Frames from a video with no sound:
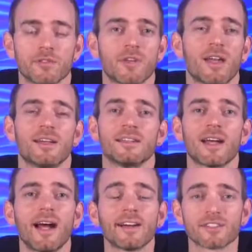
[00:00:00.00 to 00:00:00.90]
if not an
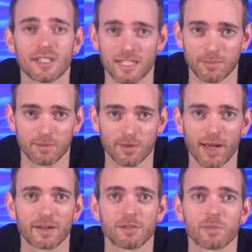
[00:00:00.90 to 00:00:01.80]
entire team of
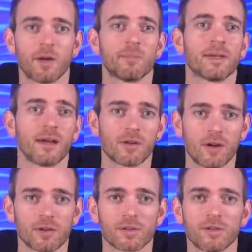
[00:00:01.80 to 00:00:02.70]
writers pumping out
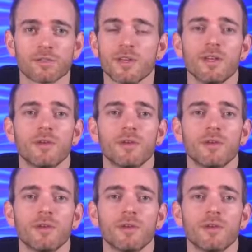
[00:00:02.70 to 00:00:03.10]
articles,